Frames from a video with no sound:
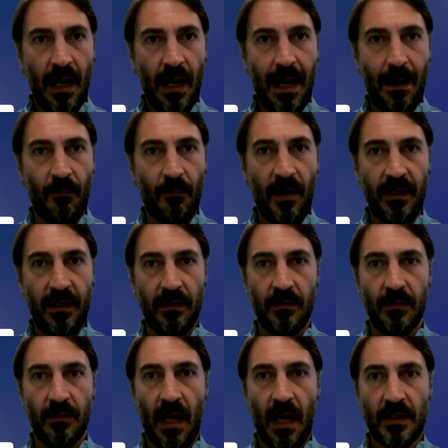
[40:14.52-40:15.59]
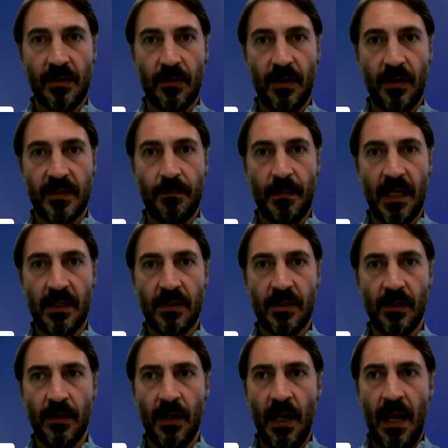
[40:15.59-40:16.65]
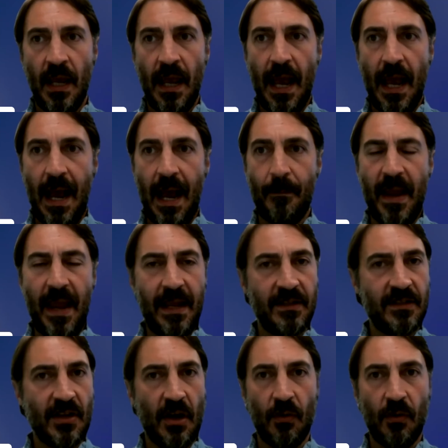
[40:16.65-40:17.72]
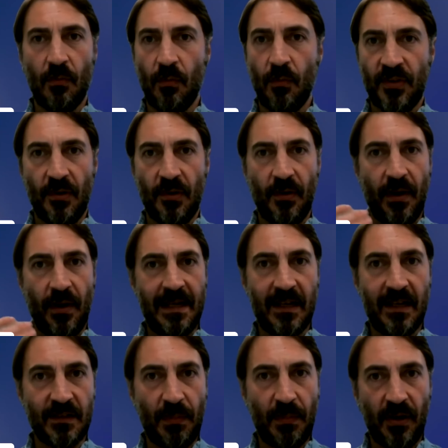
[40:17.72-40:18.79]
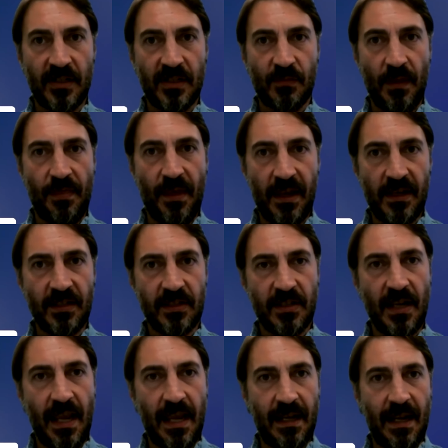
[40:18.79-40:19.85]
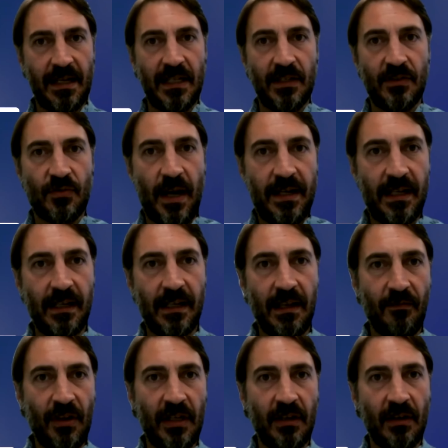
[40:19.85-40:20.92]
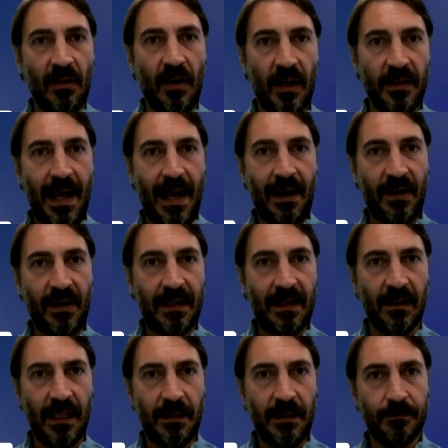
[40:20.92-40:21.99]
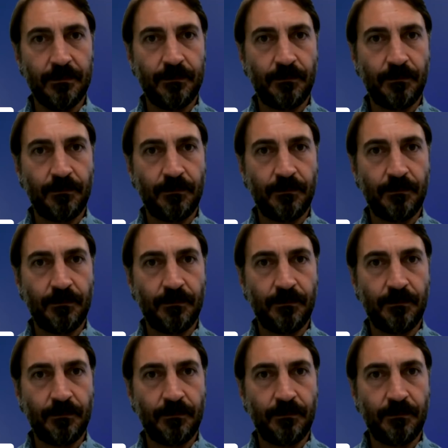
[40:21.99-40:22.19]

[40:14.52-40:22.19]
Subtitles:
when naloxone is administered. And so was there any experience with this and any training given on how to handle it?